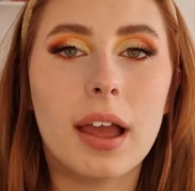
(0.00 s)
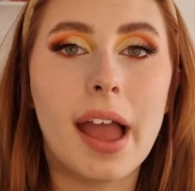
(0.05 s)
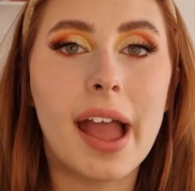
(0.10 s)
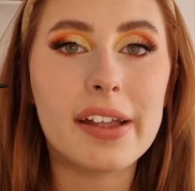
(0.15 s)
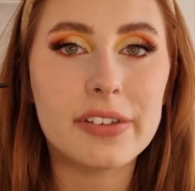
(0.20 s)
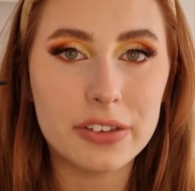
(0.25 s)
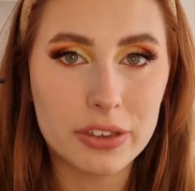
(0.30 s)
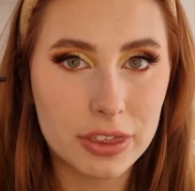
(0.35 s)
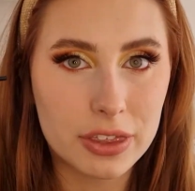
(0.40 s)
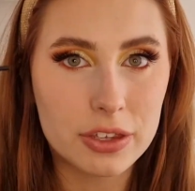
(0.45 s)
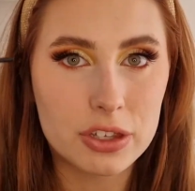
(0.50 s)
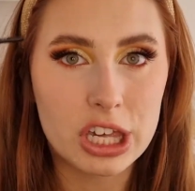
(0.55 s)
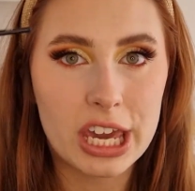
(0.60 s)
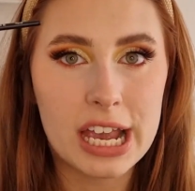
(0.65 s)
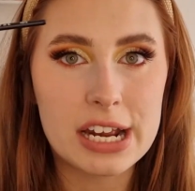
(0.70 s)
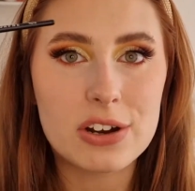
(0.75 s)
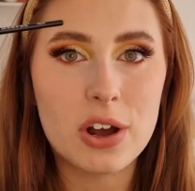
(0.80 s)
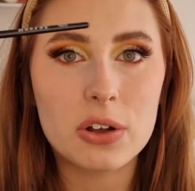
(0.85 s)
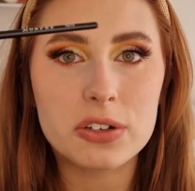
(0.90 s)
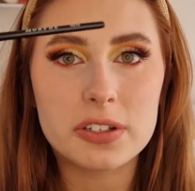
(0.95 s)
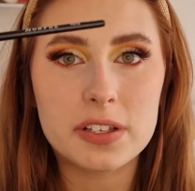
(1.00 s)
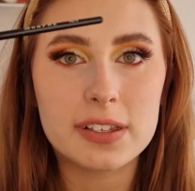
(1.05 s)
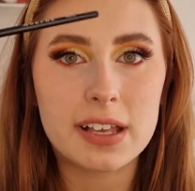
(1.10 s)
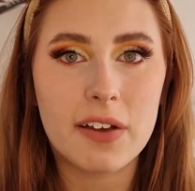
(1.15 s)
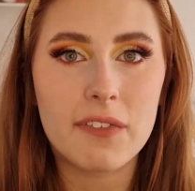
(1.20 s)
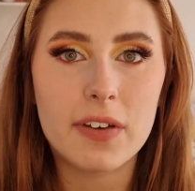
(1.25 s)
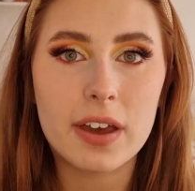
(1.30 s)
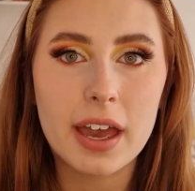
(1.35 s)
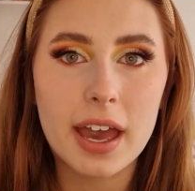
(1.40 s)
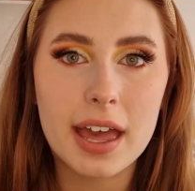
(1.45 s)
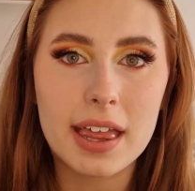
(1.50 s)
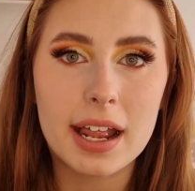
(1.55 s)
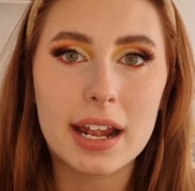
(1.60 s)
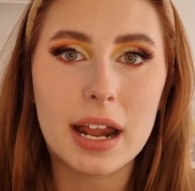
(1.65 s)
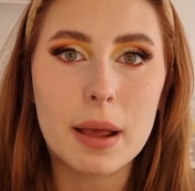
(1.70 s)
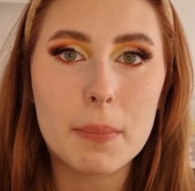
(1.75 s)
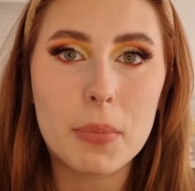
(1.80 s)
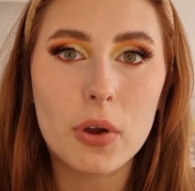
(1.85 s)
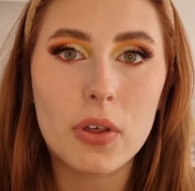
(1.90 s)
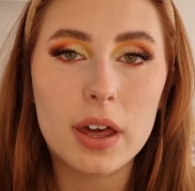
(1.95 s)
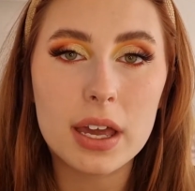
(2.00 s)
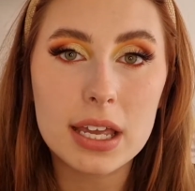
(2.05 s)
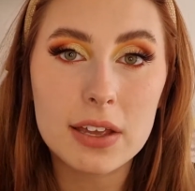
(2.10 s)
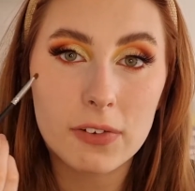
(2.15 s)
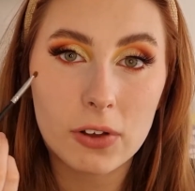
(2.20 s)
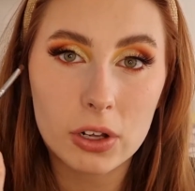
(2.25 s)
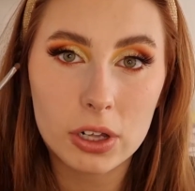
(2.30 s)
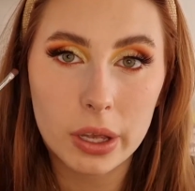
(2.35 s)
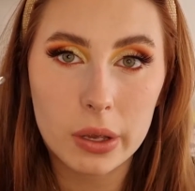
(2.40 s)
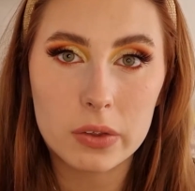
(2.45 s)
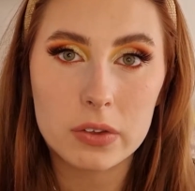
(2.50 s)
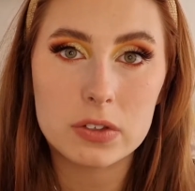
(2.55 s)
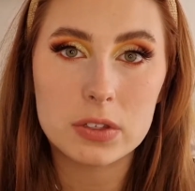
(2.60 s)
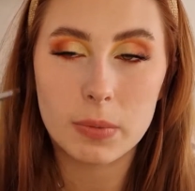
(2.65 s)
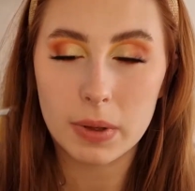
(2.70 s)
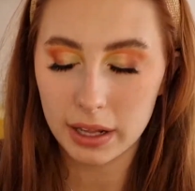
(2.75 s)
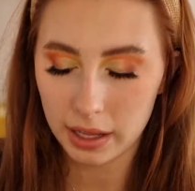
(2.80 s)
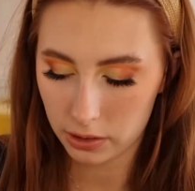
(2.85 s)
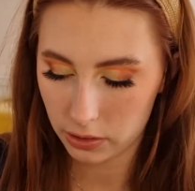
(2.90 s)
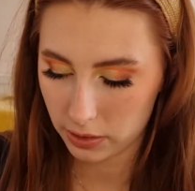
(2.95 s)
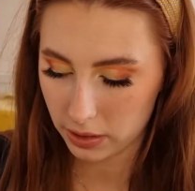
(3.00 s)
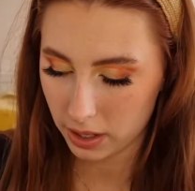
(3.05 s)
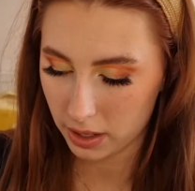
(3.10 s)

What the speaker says: and the shade Hot as Ever, and then I put that even closer to my lash